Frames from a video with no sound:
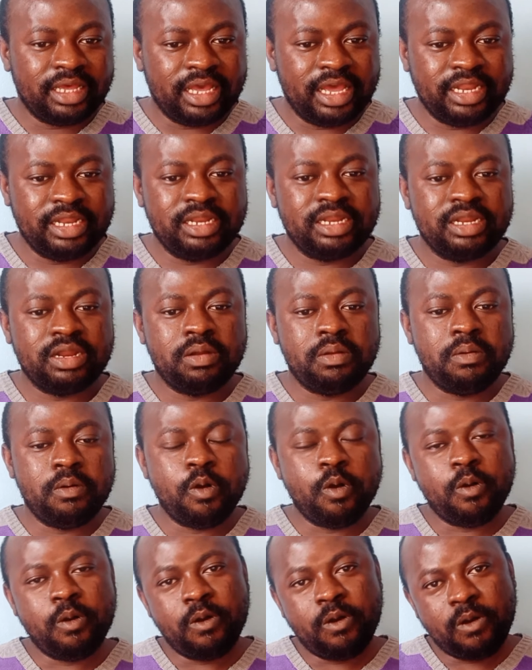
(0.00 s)
And
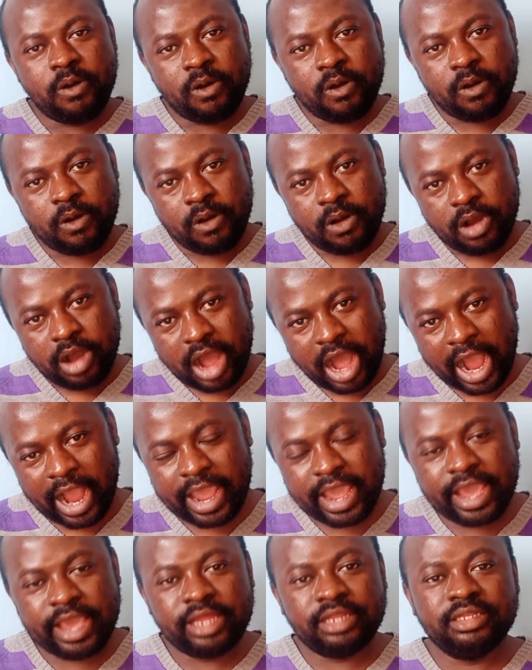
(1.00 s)

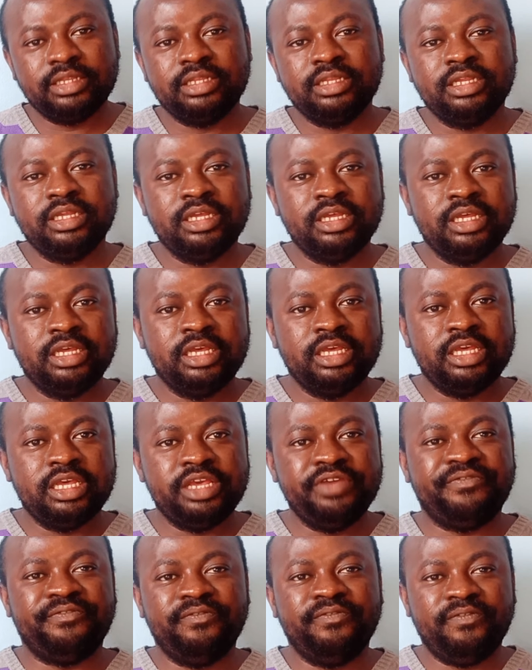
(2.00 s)
again,
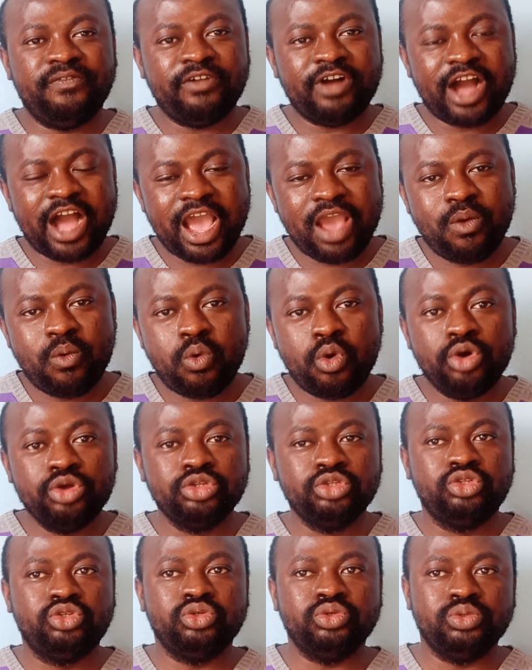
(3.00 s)
if I
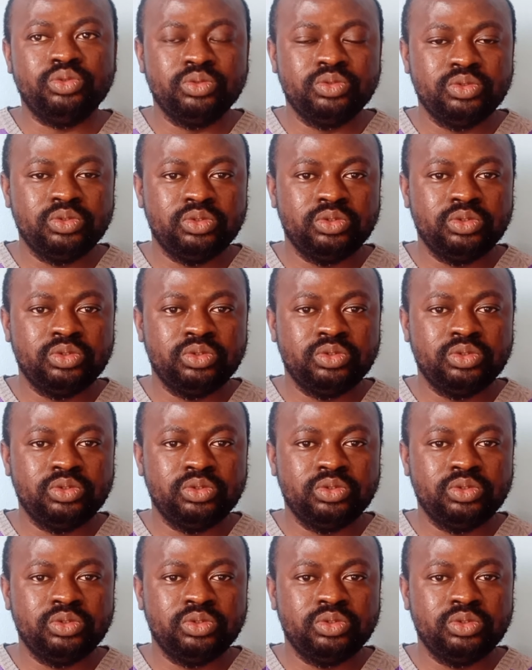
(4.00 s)
want to